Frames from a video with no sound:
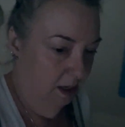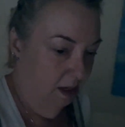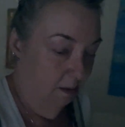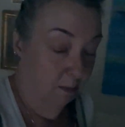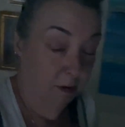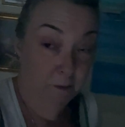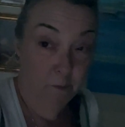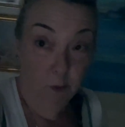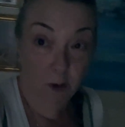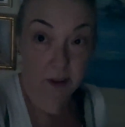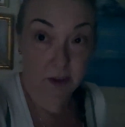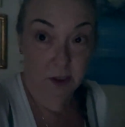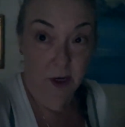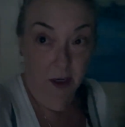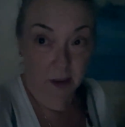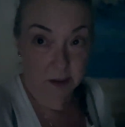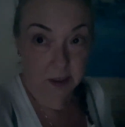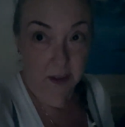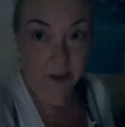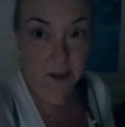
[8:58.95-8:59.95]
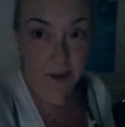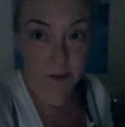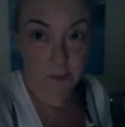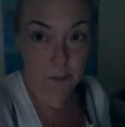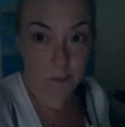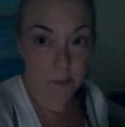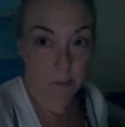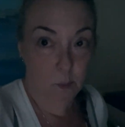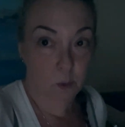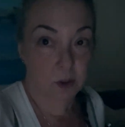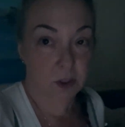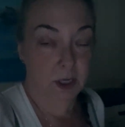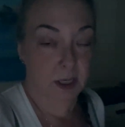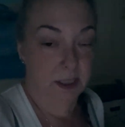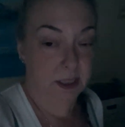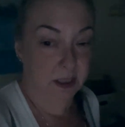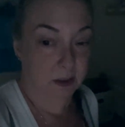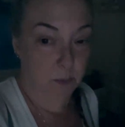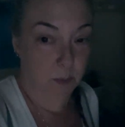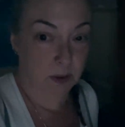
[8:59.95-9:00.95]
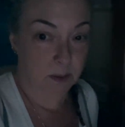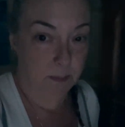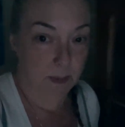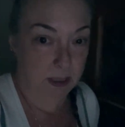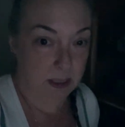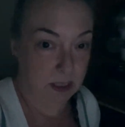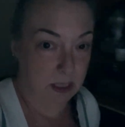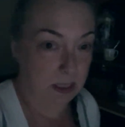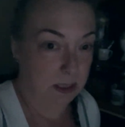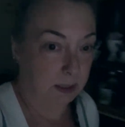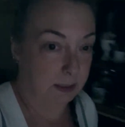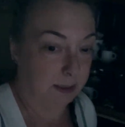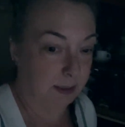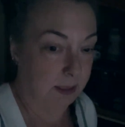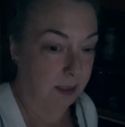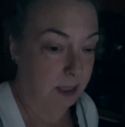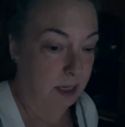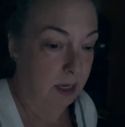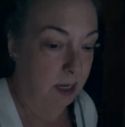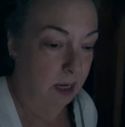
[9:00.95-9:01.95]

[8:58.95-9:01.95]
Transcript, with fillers: before I talked to him, which I did with my niece.